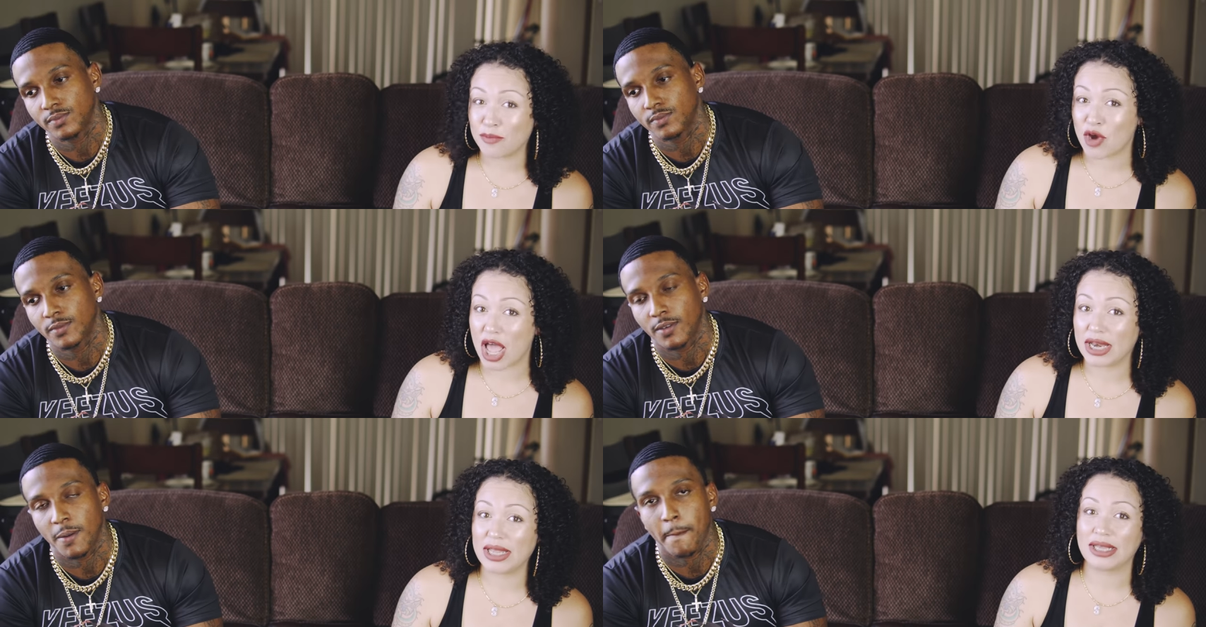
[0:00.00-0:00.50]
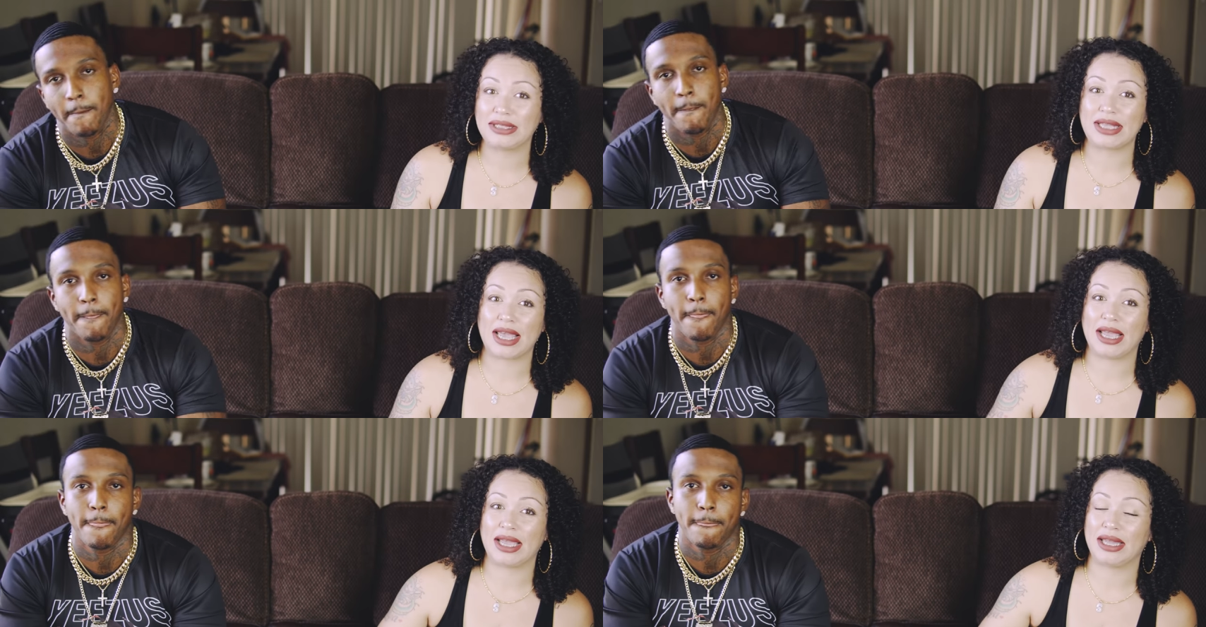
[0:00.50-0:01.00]
Speaker 1: the products
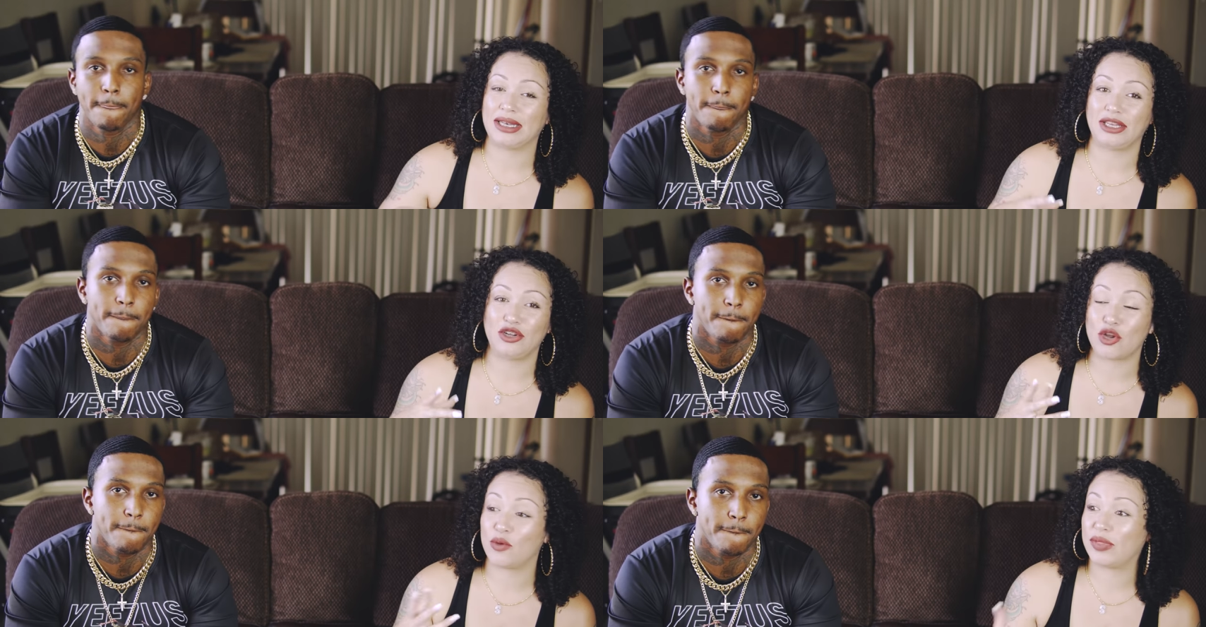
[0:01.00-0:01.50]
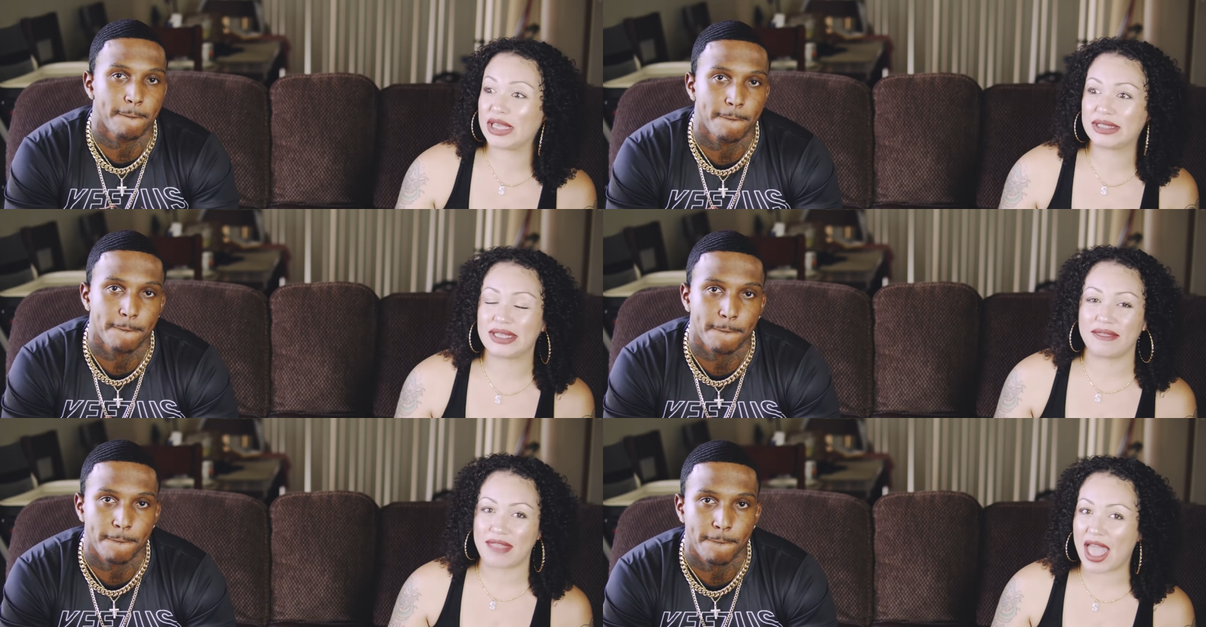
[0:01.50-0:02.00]
and, you know, this
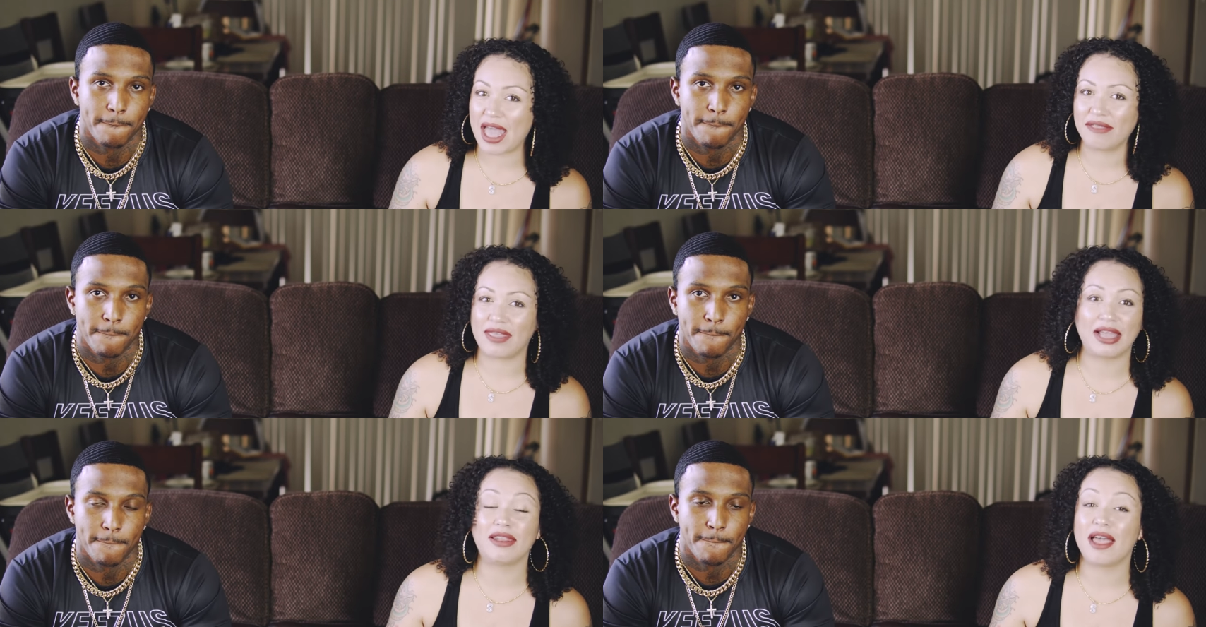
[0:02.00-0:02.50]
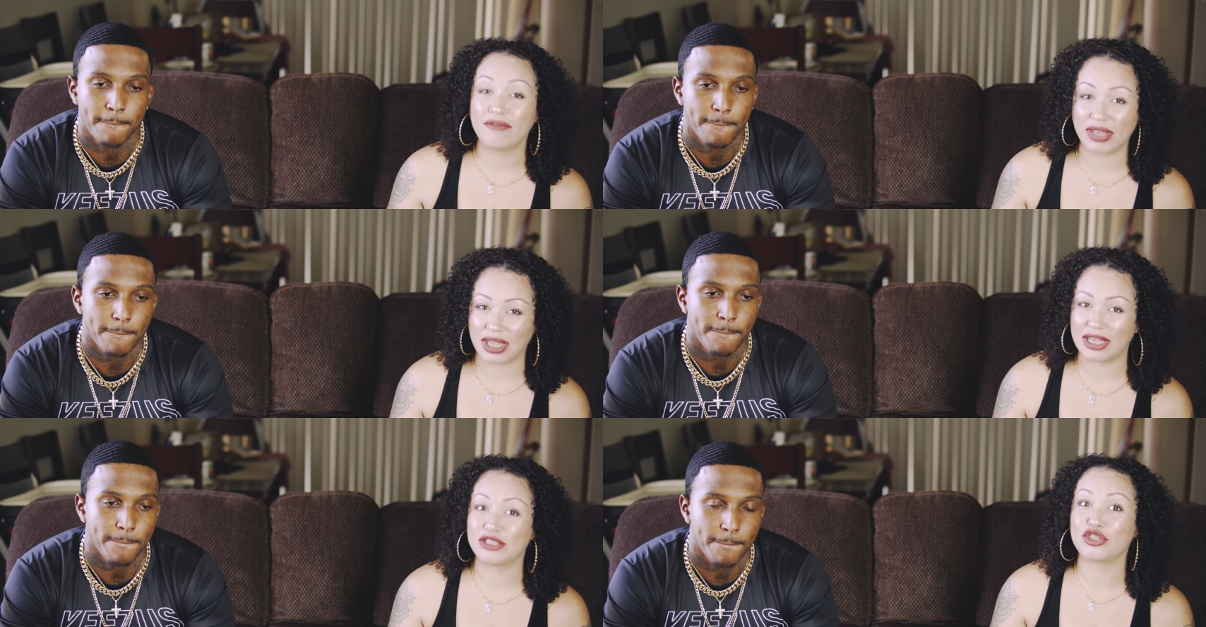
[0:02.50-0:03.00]
and that. They love
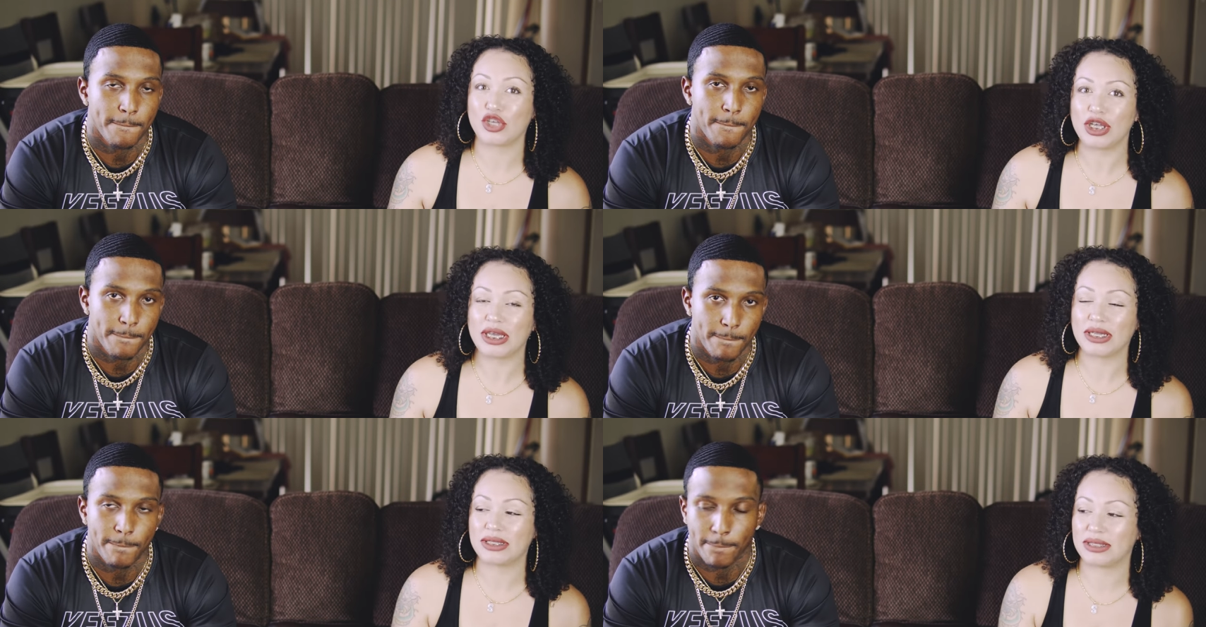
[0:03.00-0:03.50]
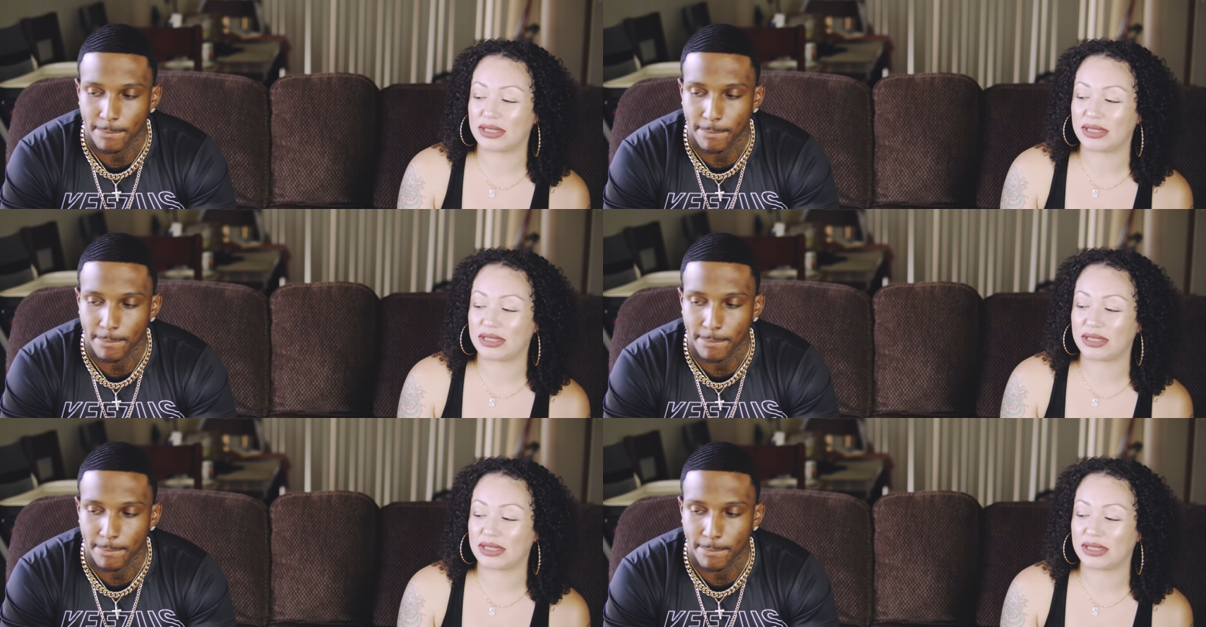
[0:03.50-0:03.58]
it. It's good.